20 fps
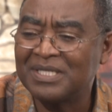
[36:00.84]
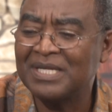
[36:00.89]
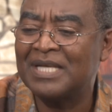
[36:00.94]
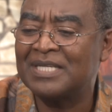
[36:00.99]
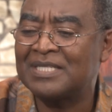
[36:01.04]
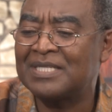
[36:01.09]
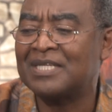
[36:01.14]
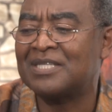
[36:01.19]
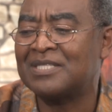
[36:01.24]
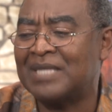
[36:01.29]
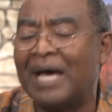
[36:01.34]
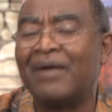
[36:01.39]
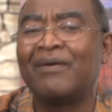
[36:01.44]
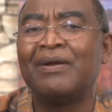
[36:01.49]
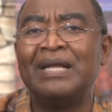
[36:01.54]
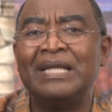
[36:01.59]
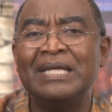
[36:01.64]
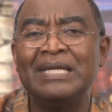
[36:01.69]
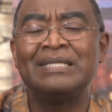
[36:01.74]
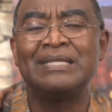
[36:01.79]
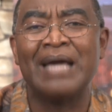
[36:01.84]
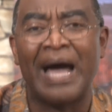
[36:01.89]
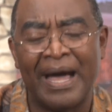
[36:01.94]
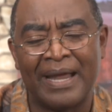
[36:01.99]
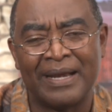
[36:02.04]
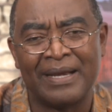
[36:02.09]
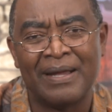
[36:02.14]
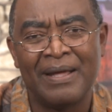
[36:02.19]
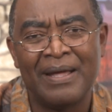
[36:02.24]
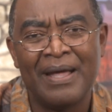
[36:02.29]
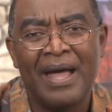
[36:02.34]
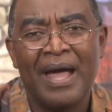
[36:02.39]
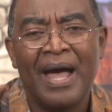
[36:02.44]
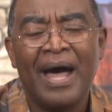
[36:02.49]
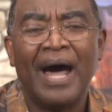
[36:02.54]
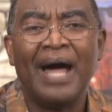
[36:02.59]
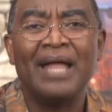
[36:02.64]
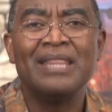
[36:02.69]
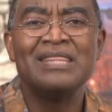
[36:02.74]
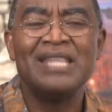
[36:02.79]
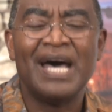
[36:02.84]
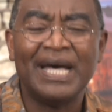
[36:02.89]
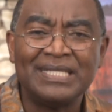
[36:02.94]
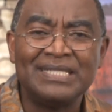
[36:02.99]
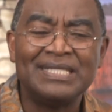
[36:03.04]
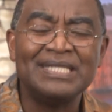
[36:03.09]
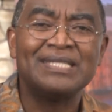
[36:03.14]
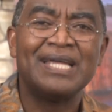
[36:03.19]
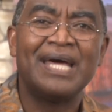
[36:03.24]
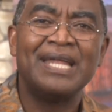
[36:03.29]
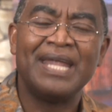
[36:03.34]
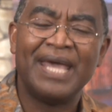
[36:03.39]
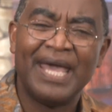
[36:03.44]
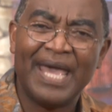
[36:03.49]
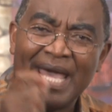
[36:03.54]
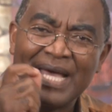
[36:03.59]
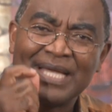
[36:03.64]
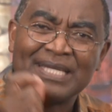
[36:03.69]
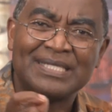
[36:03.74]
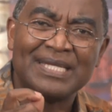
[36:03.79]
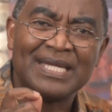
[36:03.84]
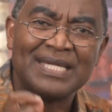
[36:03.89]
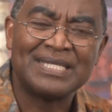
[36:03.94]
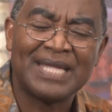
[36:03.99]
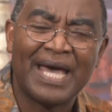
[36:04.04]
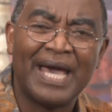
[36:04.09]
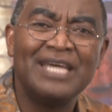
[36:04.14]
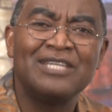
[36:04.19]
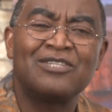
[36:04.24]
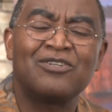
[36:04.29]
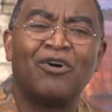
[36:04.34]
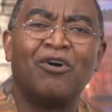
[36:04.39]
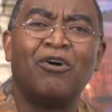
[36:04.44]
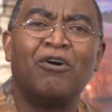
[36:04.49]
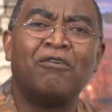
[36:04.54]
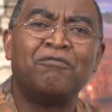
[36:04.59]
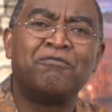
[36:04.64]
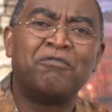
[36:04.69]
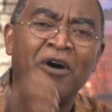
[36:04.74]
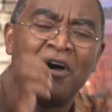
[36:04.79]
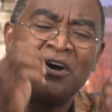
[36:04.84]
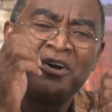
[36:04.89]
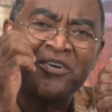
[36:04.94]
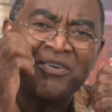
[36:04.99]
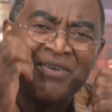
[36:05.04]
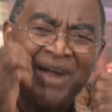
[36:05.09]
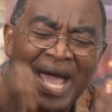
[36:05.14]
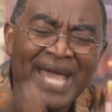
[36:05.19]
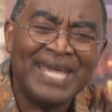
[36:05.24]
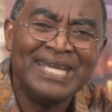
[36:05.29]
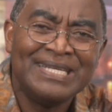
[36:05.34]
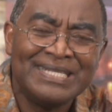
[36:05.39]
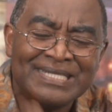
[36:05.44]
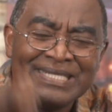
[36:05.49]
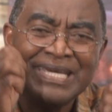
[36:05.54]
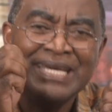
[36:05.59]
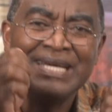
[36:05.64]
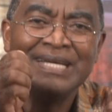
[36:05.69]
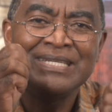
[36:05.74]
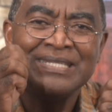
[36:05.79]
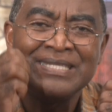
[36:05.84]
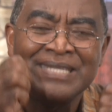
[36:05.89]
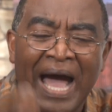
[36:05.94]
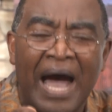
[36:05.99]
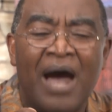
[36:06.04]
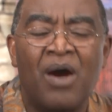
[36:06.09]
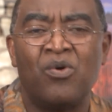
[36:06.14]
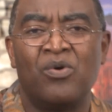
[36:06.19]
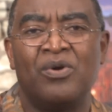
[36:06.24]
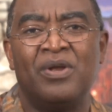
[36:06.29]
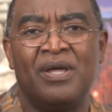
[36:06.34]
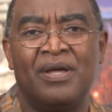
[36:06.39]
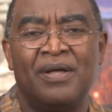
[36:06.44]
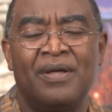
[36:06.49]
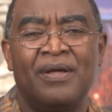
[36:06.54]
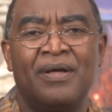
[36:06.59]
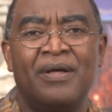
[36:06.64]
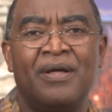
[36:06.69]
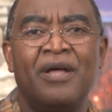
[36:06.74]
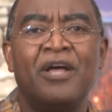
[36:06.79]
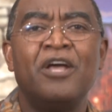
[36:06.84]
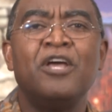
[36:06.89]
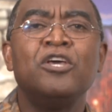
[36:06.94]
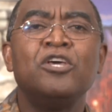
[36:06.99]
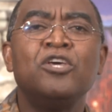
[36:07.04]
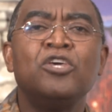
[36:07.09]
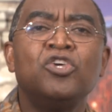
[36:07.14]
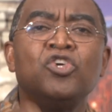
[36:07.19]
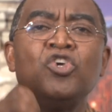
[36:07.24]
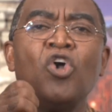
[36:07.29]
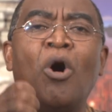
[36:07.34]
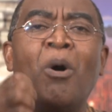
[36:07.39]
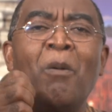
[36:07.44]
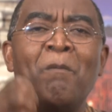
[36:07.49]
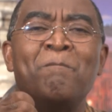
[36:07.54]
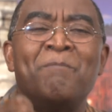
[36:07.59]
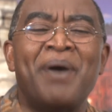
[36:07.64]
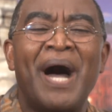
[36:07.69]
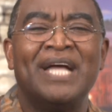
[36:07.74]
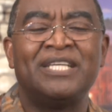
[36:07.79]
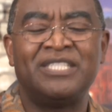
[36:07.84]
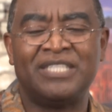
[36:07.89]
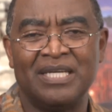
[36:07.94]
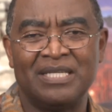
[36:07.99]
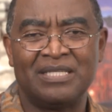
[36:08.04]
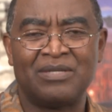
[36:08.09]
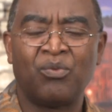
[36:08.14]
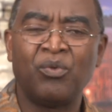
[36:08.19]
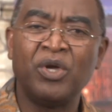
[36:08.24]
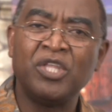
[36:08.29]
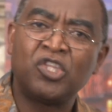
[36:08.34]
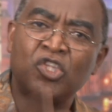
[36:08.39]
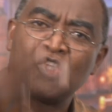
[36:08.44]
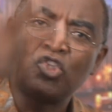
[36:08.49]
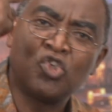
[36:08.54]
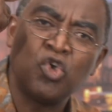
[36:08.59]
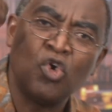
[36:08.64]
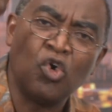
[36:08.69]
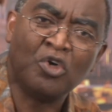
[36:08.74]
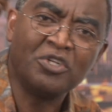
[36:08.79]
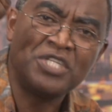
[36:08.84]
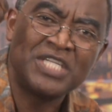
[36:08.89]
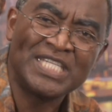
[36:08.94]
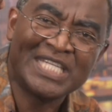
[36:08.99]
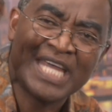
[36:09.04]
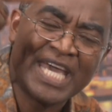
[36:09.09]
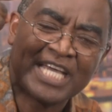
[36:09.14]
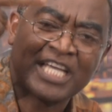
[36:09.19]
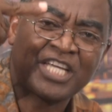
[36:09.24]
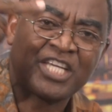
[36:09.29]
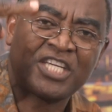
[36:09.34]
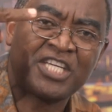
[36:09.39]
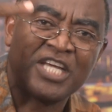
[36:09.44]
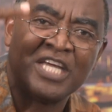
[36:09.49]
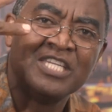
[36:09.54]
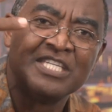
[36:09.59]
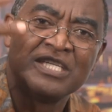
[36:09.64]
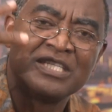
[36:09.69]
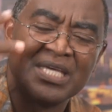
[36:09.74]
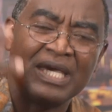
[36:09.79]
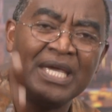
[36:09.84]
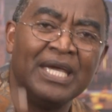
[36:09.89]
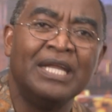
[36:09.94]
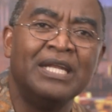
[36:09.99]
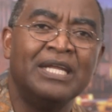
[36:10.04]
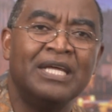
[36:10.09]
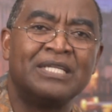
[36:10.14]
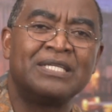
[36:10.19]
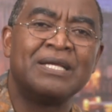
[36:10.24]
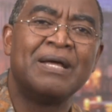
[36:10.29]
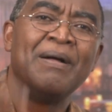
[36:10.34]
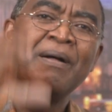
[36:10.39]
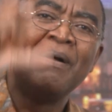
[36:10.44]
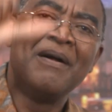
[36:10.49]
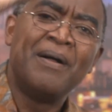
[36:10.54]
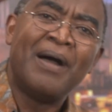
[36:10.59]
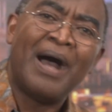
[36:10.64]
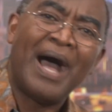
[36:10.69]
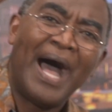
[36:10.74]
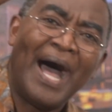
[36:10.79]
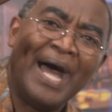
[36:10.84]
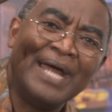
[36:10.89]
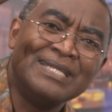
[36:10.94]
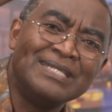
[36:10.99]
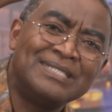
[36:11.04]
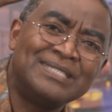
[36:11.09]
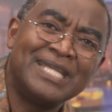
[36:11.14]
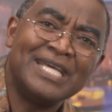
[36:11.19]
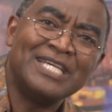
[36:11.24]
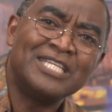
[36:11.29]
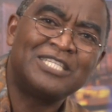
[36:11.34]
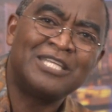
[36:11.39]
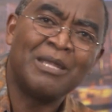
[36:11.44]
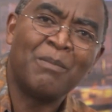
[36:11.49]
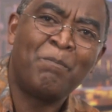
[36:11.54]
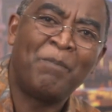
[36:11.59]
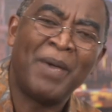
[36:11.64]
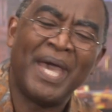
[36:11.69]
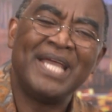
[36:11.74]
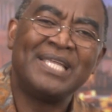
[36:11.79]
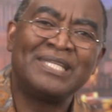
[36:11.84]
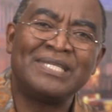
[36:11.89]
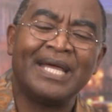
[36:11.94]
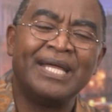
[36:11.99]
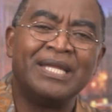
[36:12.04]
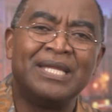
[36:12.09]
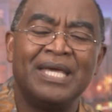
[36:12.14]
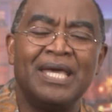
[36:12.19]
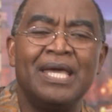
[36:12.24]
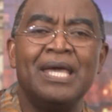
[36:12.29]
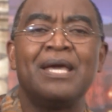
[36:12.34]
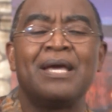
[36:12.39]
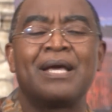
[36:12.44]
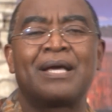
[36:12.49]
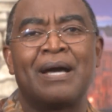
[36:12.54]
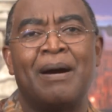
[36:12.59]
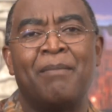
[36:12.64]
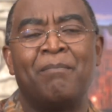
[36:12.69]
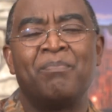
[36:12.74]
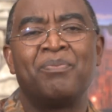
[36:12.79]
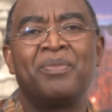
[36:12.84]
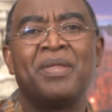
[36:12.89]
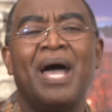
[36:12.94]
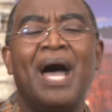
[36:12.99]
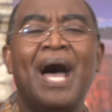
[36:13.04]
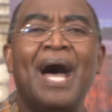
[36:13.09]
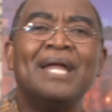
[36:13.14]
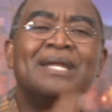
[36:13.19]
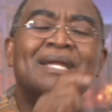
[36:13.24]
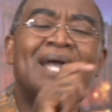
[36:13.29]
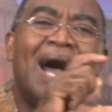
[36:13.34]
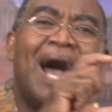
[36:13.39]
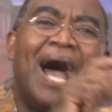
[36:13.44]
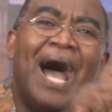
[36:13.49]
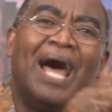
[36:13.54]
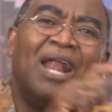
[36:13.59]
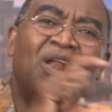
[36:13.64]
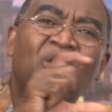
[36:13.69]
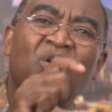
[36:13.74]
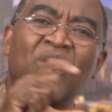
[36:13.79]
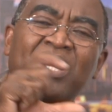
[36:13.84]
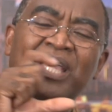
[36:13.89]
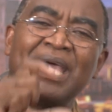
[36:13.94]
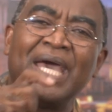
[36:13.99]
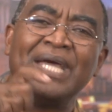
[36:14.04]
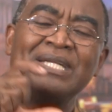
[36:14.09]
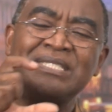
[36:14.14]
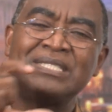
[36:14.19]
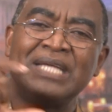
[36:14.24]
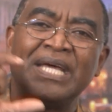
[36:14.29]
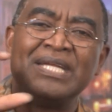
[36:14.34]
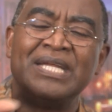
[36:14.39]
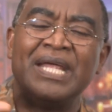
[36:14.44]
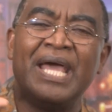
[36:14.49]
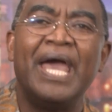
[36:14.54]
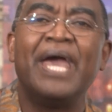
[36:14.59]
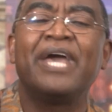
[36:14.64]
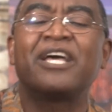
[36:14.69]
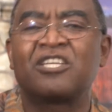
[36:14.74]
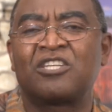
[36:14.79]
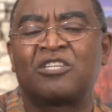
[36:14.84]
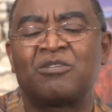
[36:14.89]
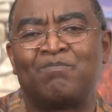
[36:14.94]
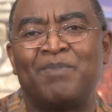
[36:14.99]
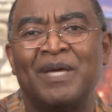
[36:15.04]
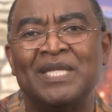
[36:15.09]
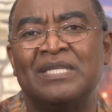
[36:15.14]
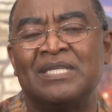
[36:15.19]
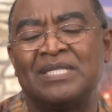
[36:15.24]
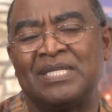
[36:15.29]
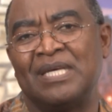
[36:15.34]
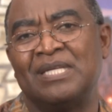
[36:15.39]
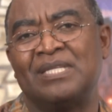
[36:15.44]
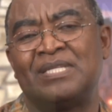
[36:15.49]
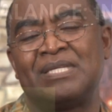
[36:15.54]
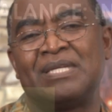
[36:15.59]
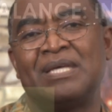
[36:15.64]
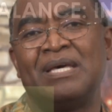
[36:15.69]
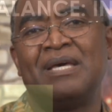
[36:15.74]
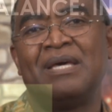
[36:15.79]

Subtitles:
necessarily done. And that is an exercise of writing down your budget with 2 sections in it: anticipated income and allocated expenses.